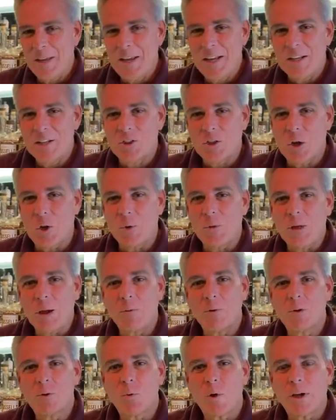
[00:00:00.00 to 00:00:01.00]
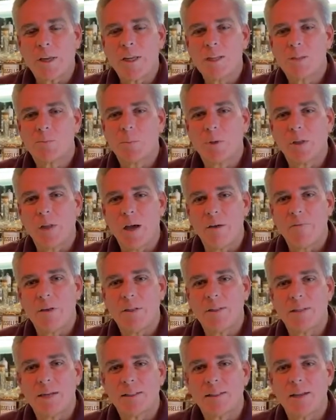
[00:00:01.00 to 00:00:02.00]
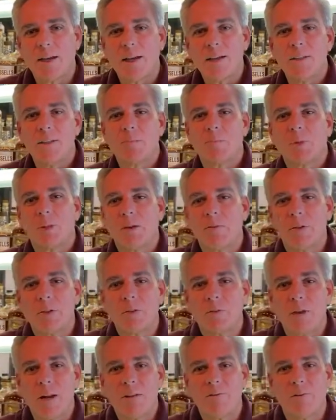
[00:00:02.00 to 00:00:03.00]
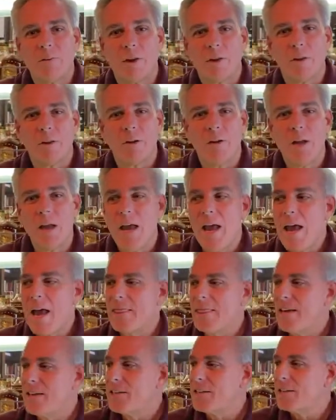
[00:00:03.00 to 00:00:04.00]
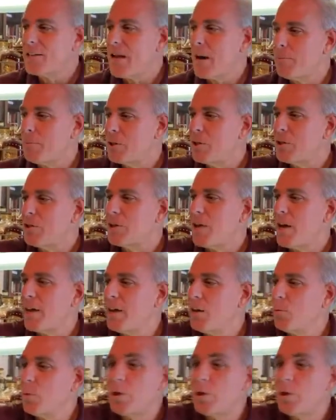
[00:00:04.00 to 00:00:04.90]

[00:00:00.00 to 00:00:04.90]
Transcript: So that was Joaquin's beloved Tata, his beloved grandfather, and that just happened to tie in with